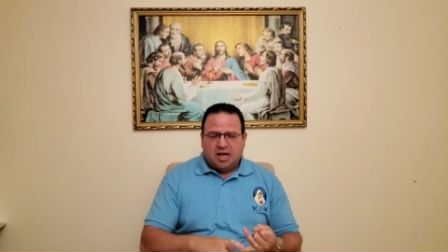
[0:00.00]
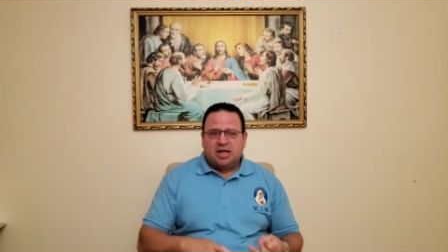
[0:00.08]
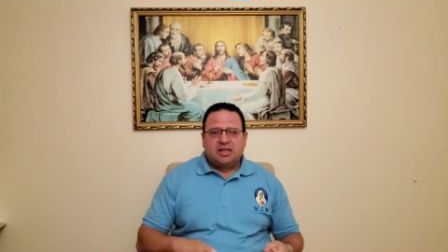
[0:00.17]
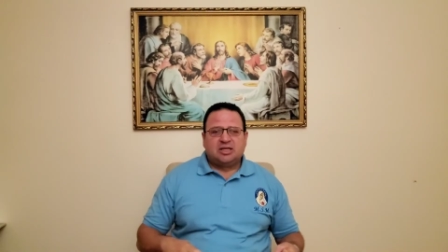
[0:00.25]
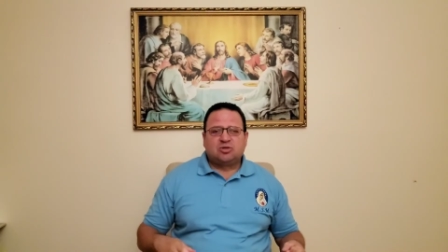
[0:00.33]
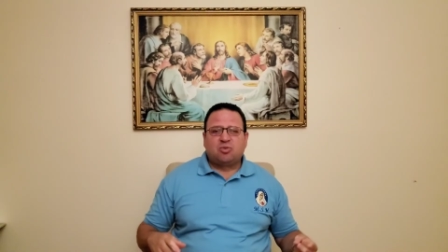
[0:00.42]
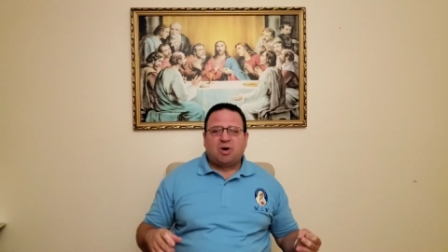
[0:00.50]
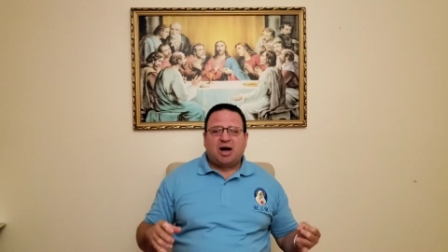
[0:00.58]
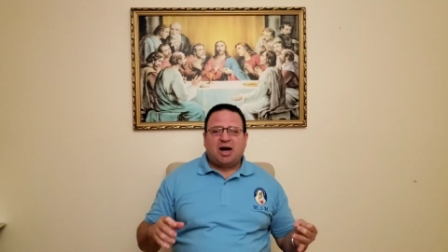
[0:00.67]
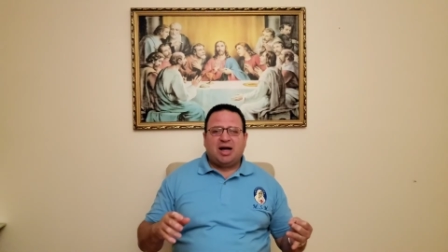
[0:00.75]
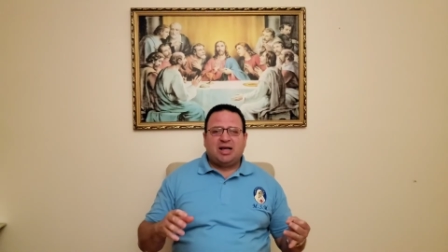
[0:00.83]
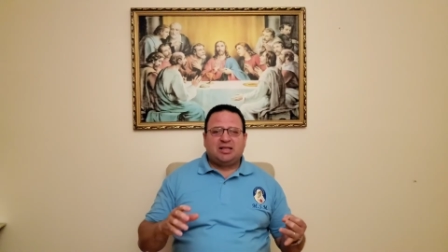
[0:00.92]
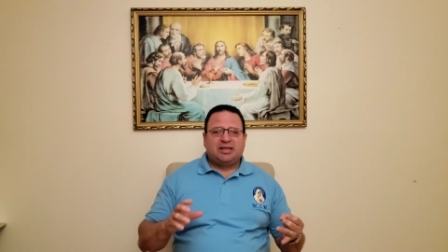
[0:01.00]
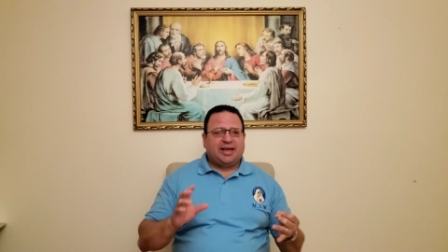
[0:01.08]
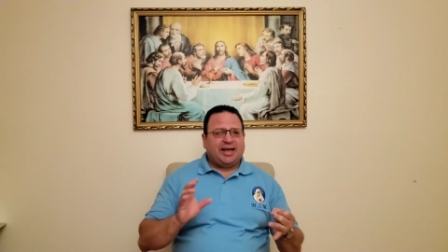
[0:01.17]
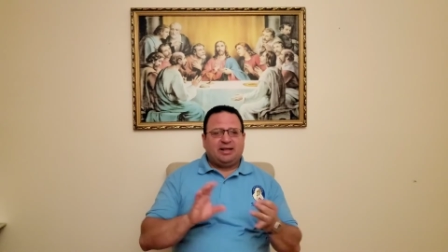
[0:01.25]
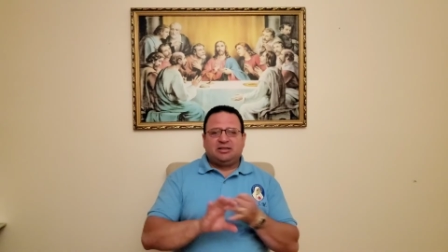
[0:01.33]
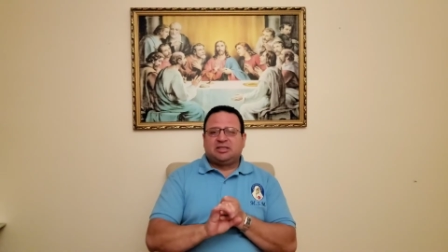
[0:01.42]
That's why the
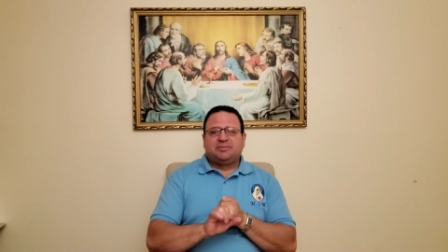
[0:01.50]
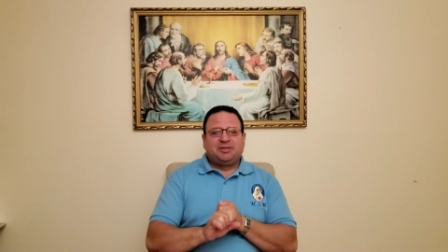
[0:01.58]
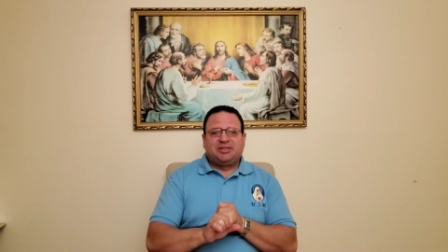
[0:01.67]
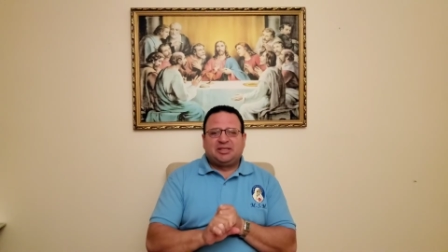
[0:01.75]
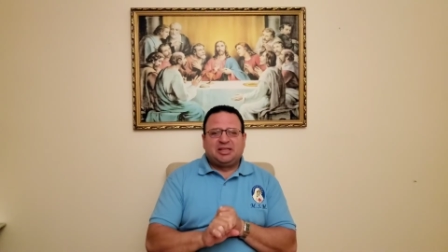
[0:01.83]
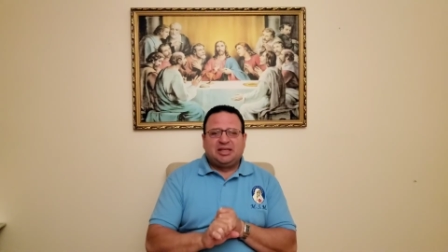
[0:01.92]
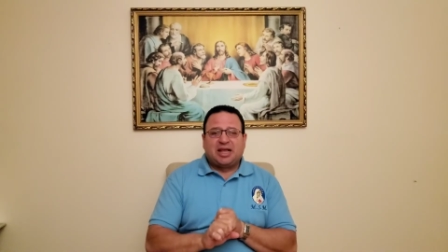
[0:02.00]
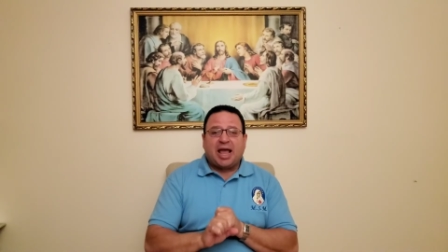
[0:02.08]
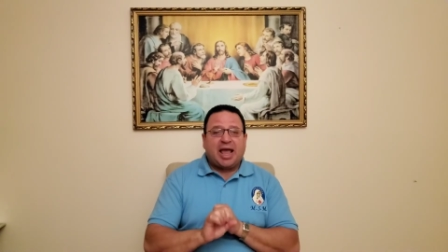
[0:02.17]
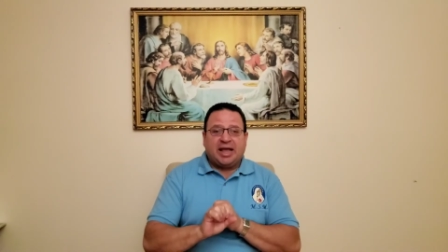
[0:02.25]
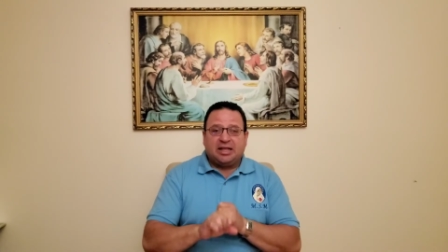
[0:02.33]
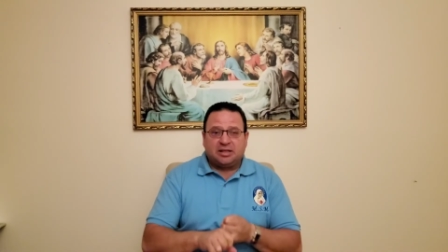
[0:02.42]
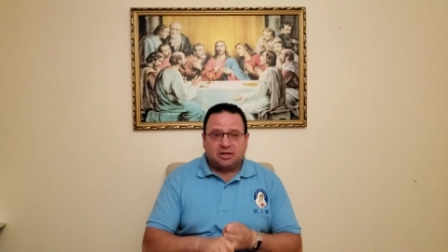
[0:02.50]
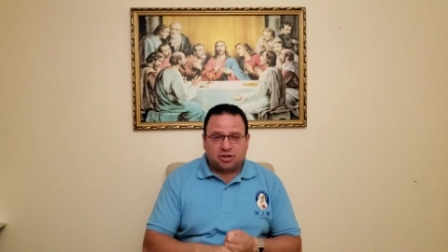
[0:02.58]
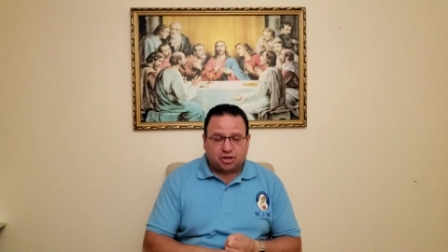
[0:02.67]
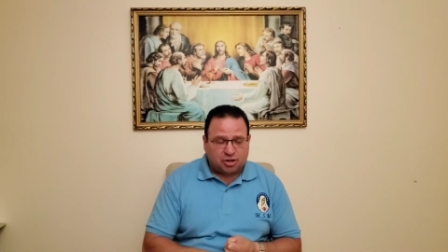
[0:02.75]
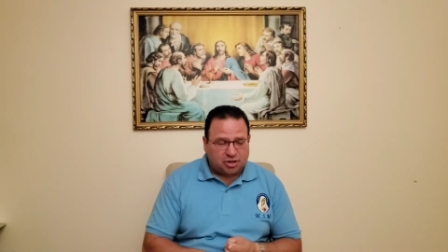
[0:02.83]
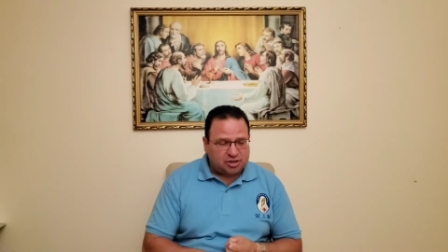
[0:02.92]
LGBT hate the
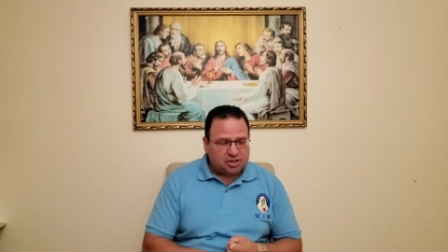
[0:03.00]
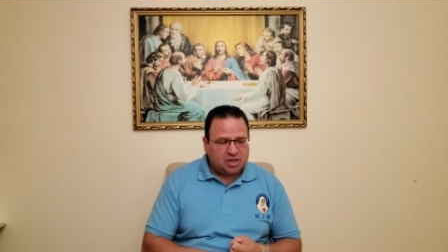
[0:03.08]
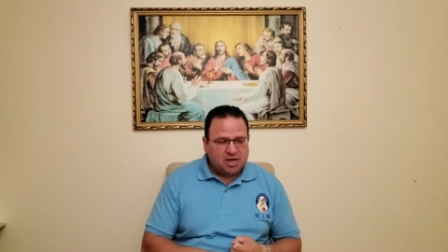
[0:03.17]
church.